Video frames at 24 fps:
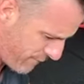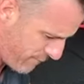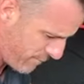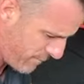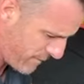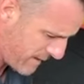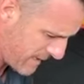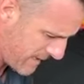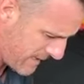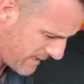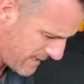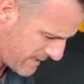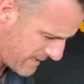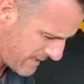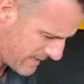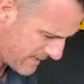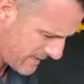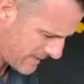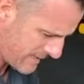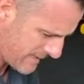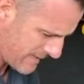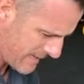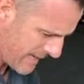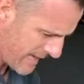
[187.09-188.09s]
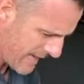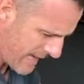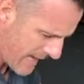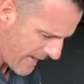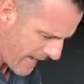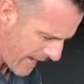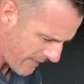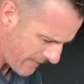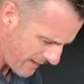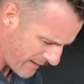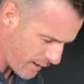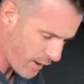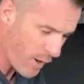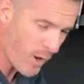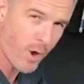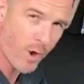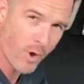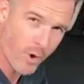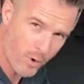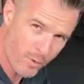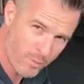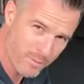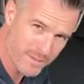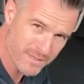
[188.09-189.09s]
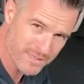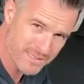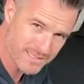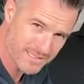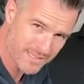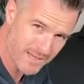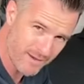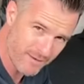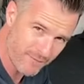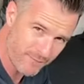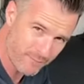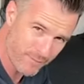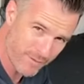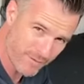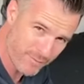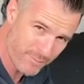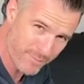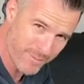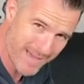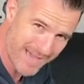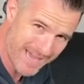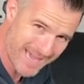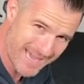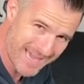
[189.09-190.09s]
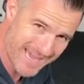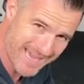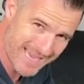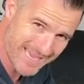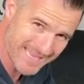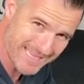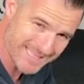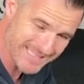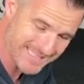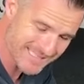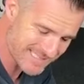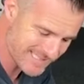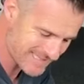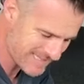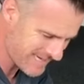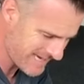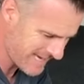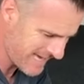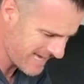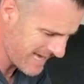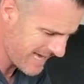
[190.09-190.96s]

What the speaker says: from me and then hold myself with my hands